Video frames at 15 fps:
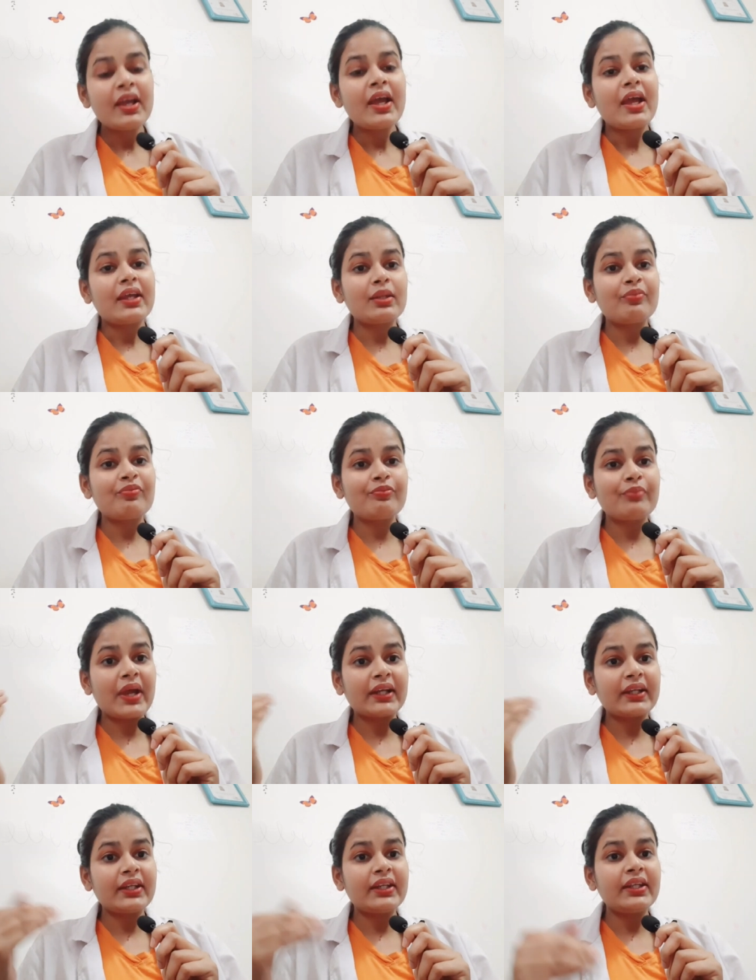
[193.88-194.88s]

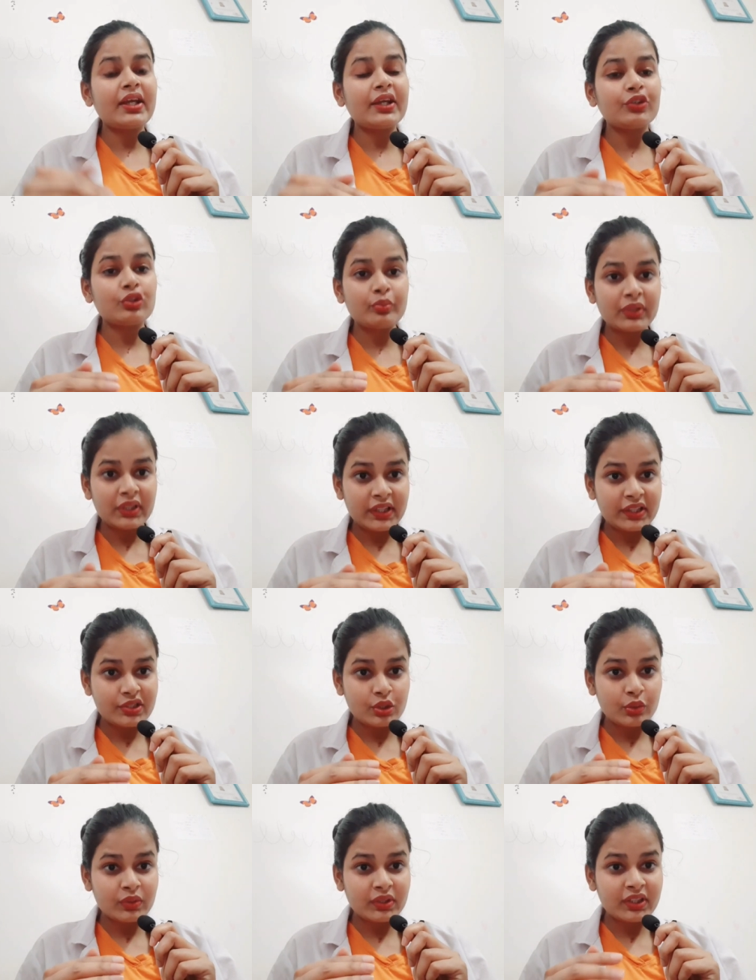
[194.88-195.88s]
Bacteria accumulates
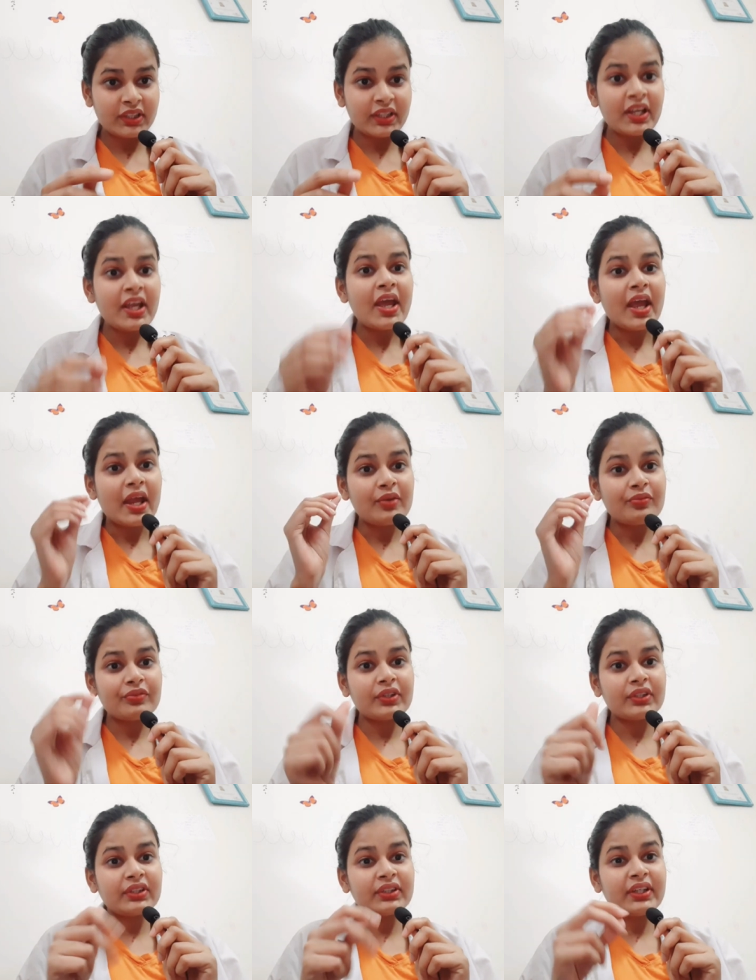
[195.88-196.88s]
over there, and
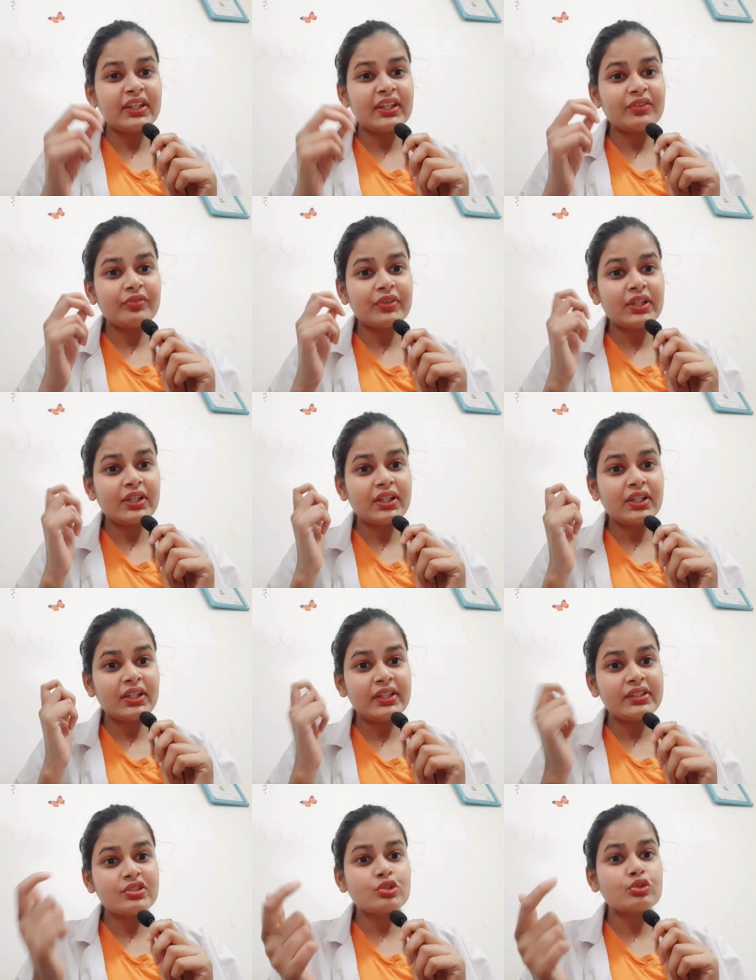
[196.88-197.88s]
further it will
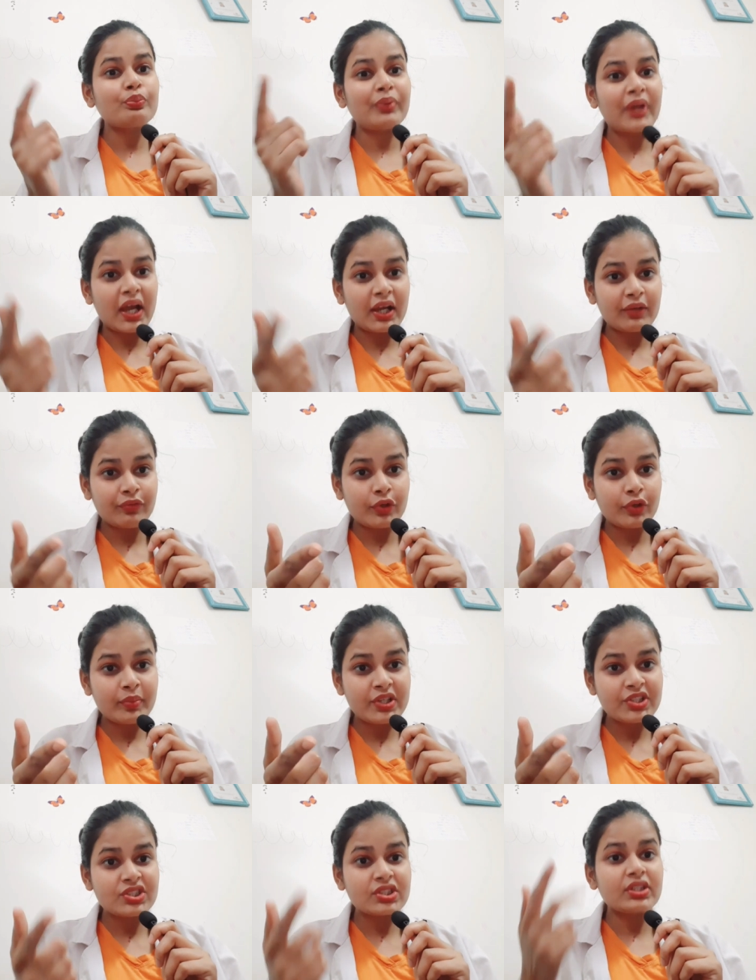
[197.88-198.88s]
leads to plaque
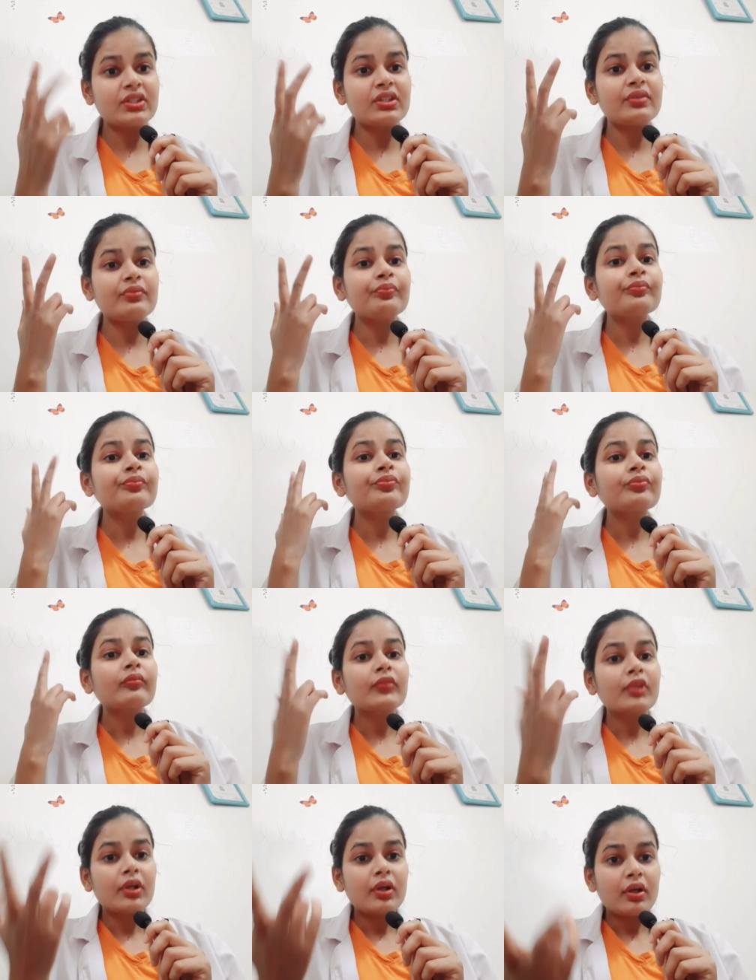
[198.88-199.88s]
formation,
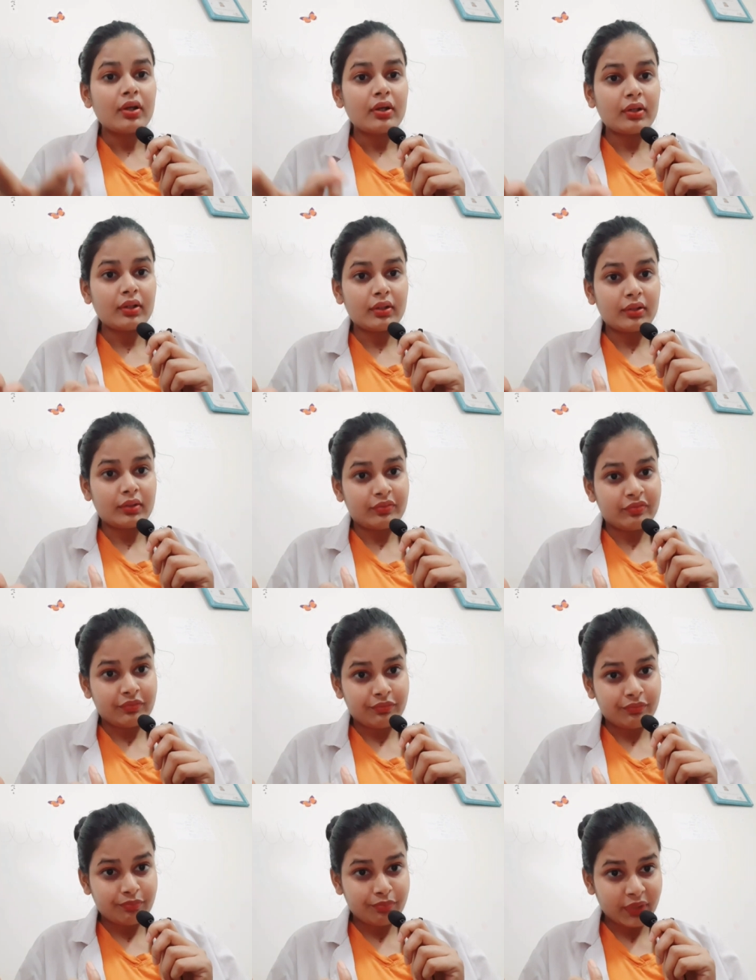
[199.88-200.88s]
uh,
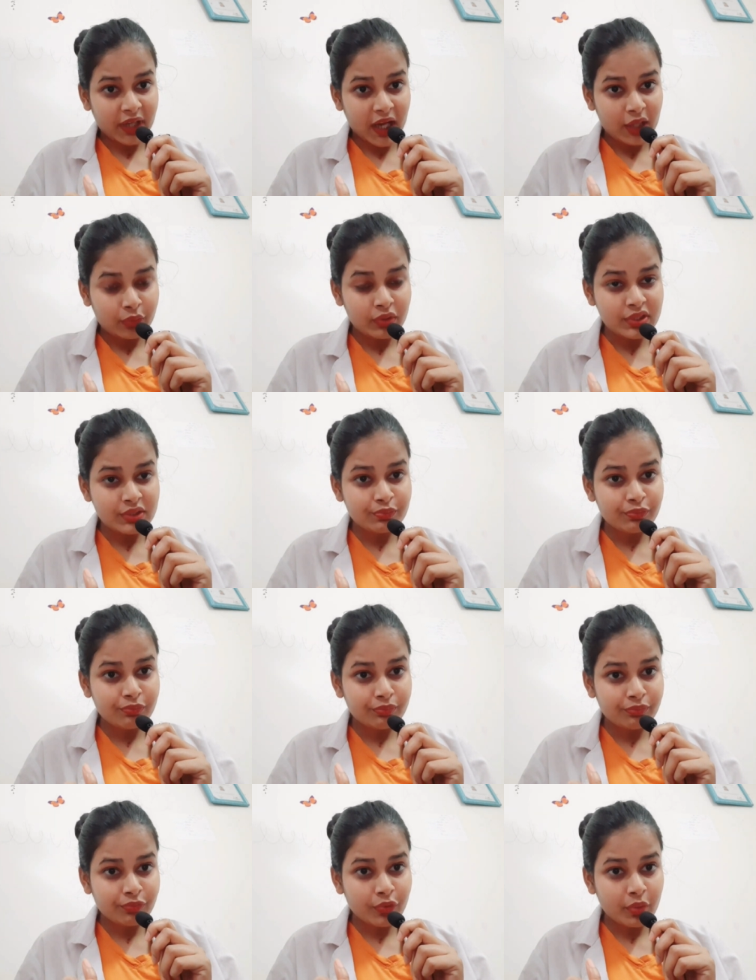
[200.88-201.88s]
calculus
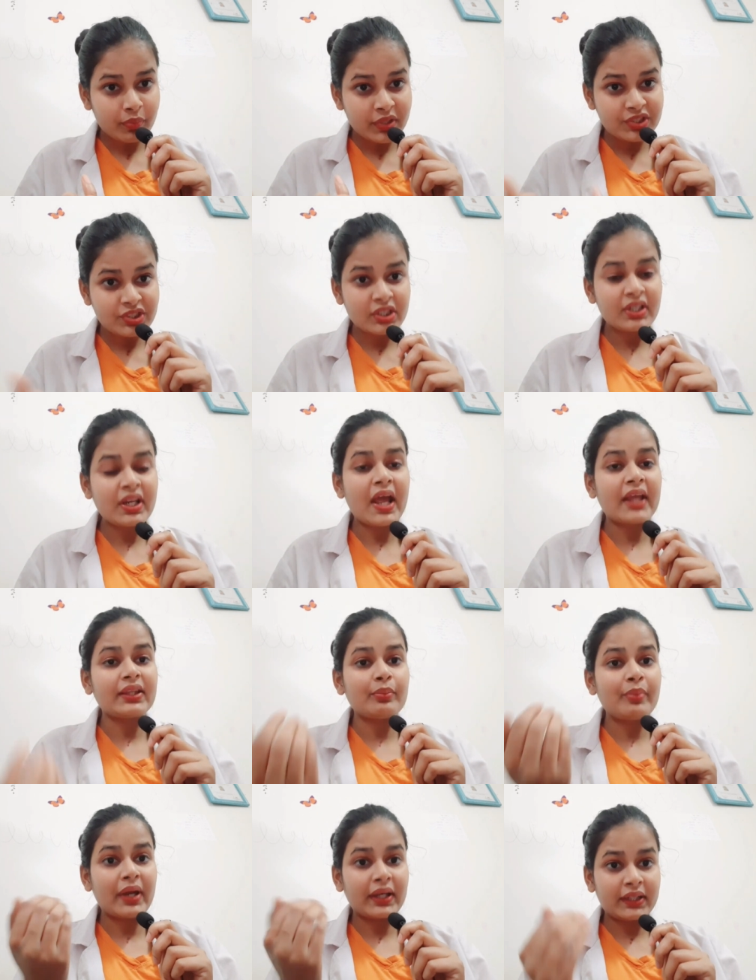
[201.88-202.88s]
formation, and
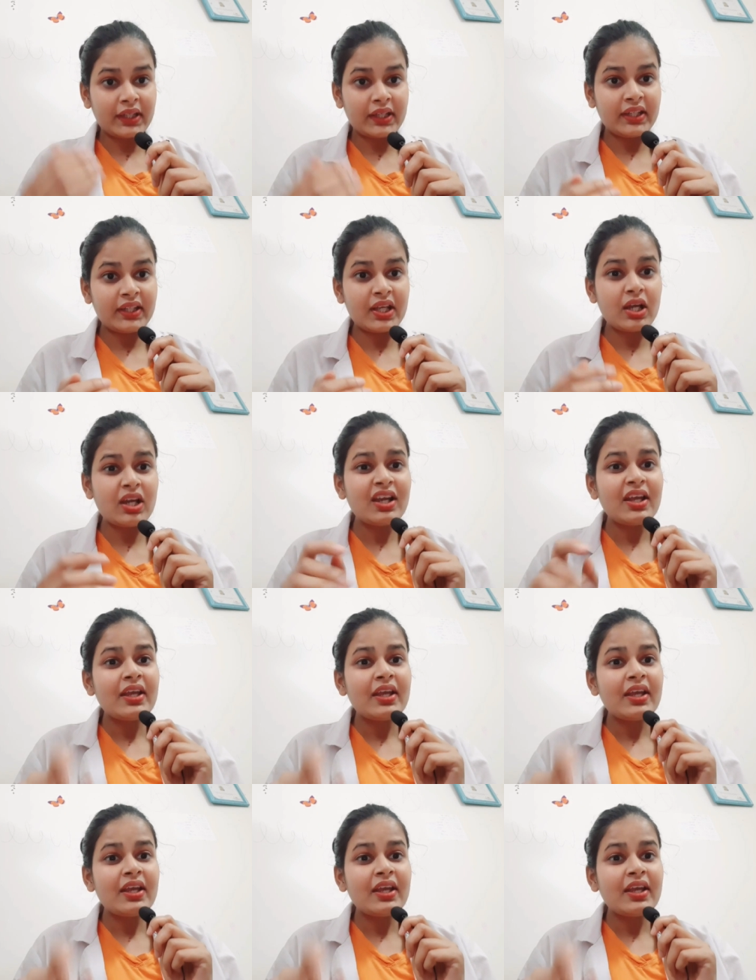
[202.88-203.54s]
the bacteria